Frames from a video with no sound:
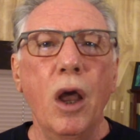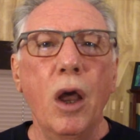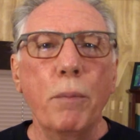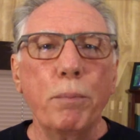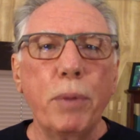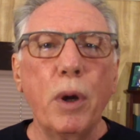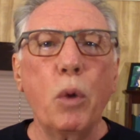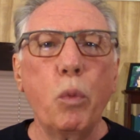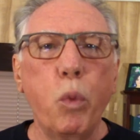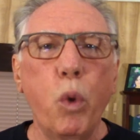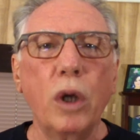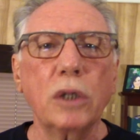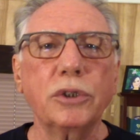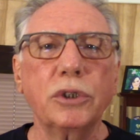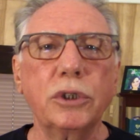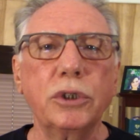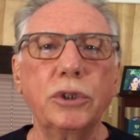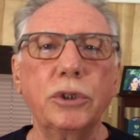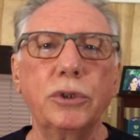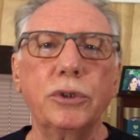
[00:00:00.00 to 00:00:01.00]
But what
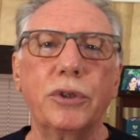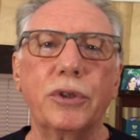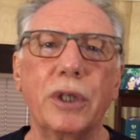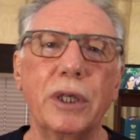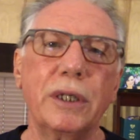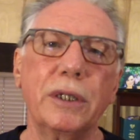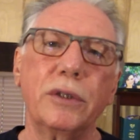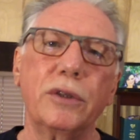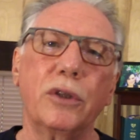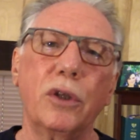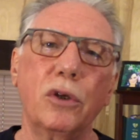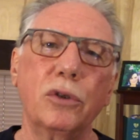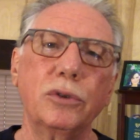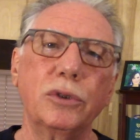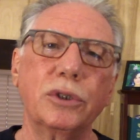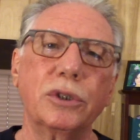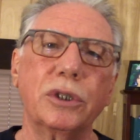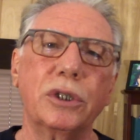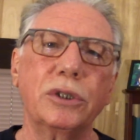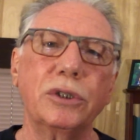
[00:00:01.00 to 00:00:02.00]
do you think
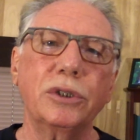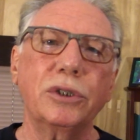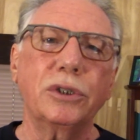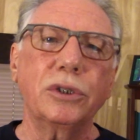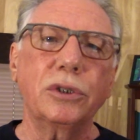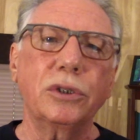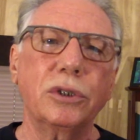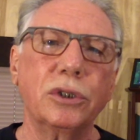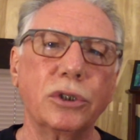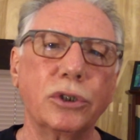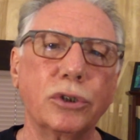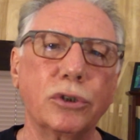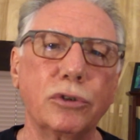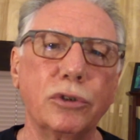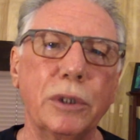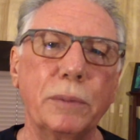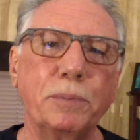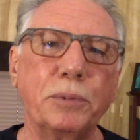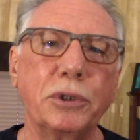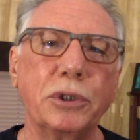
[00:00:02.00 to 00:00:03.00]
those
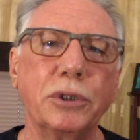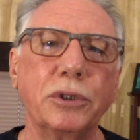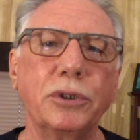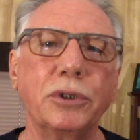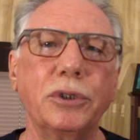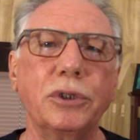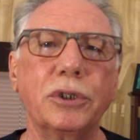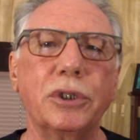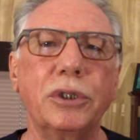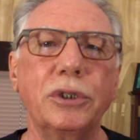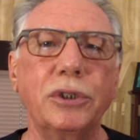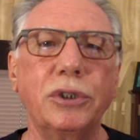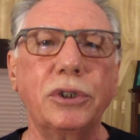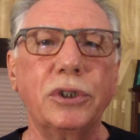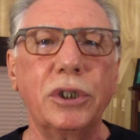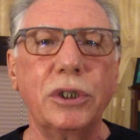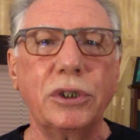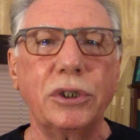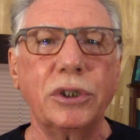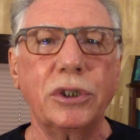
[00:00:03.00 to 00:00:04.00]
descriptions
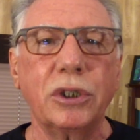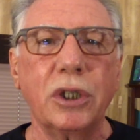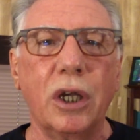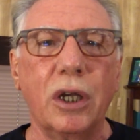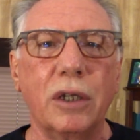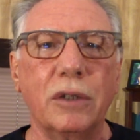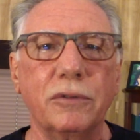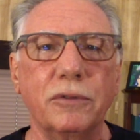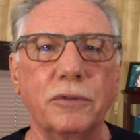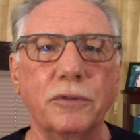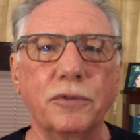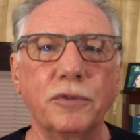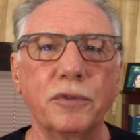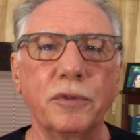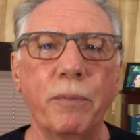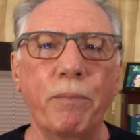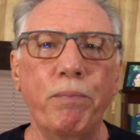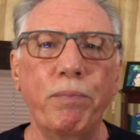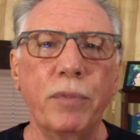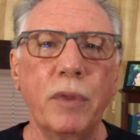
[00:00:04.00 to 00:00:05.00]
consist of?
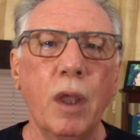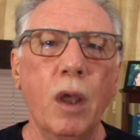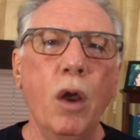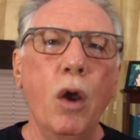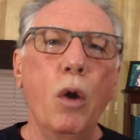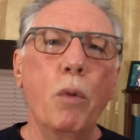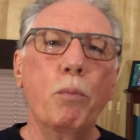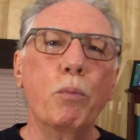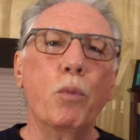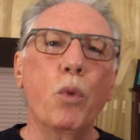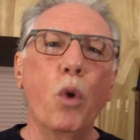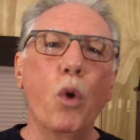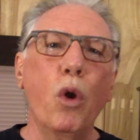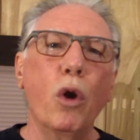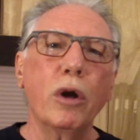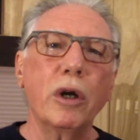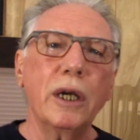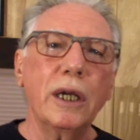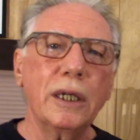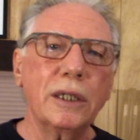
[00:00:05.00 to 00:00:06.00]

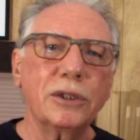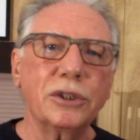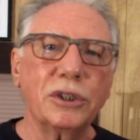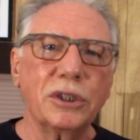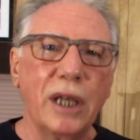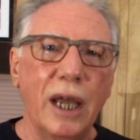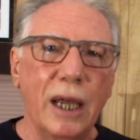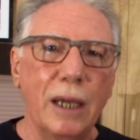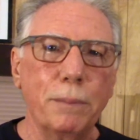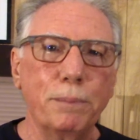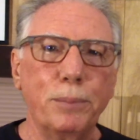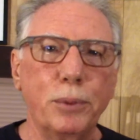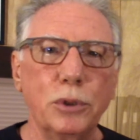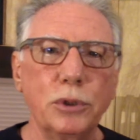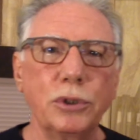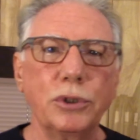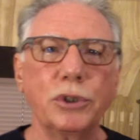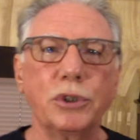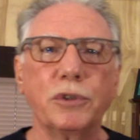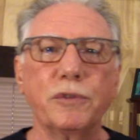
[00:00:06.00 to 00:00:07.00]
More
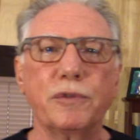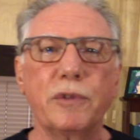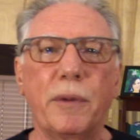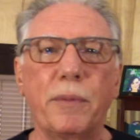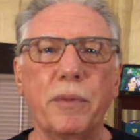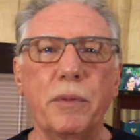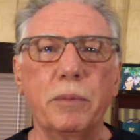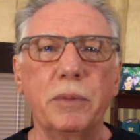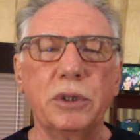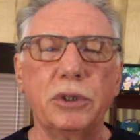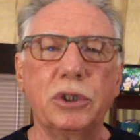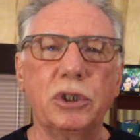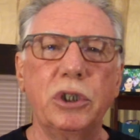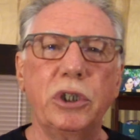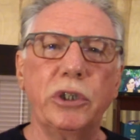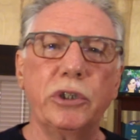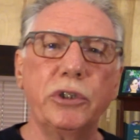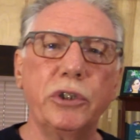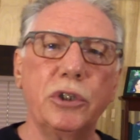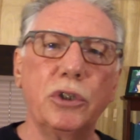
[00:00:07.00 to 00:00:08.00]
examples from the
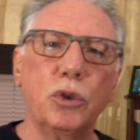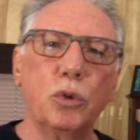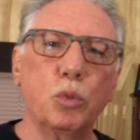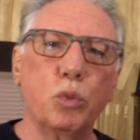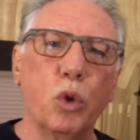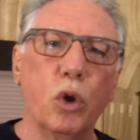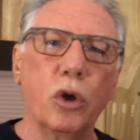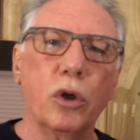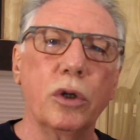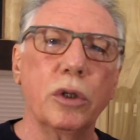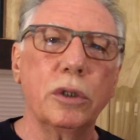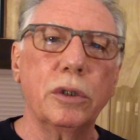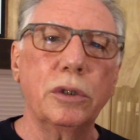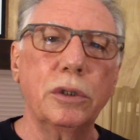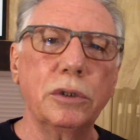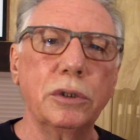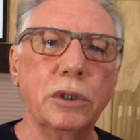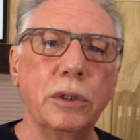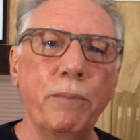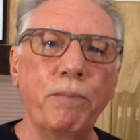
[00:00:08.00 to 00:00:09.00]
material
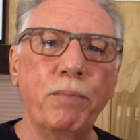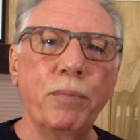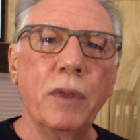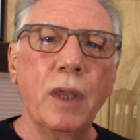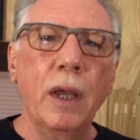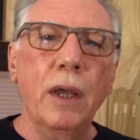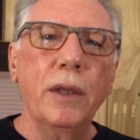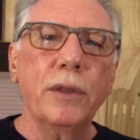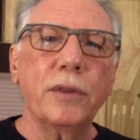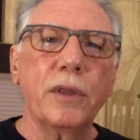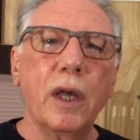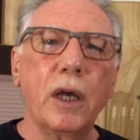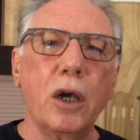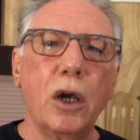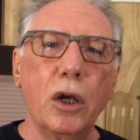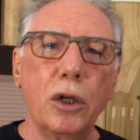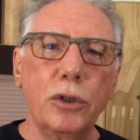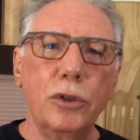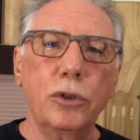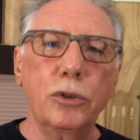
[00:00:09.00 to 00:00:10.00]
world that
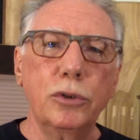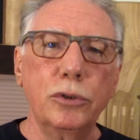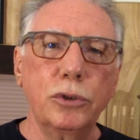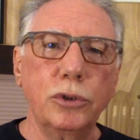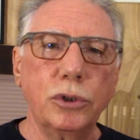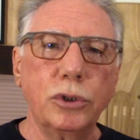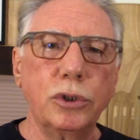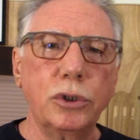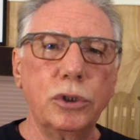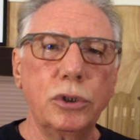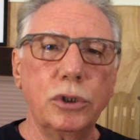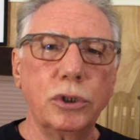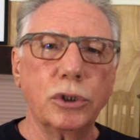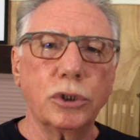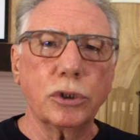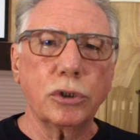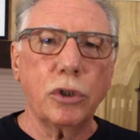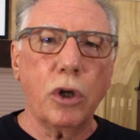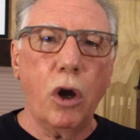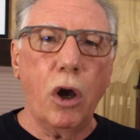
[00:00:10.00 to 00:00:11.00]
are used to
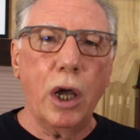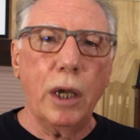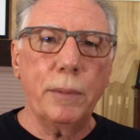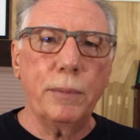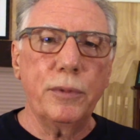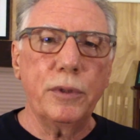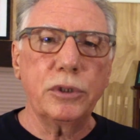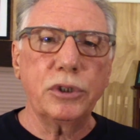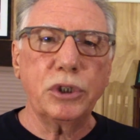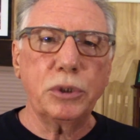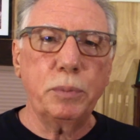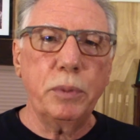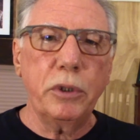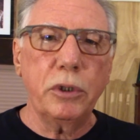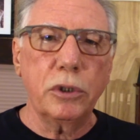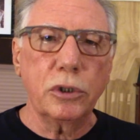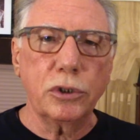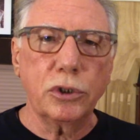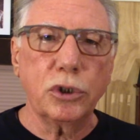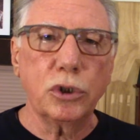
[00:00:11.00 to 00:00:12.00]
describe the
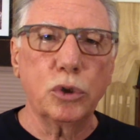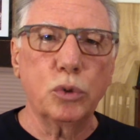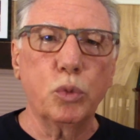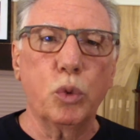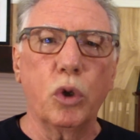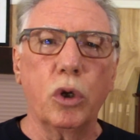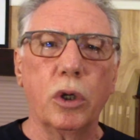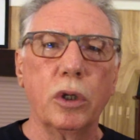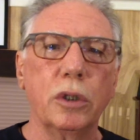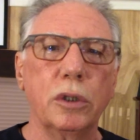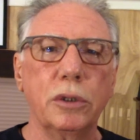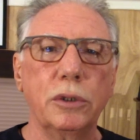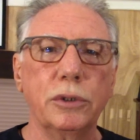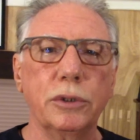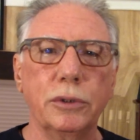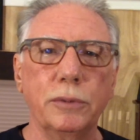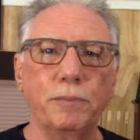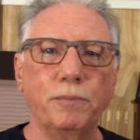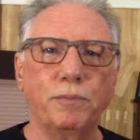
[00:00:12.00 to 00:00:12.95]
spiritual world.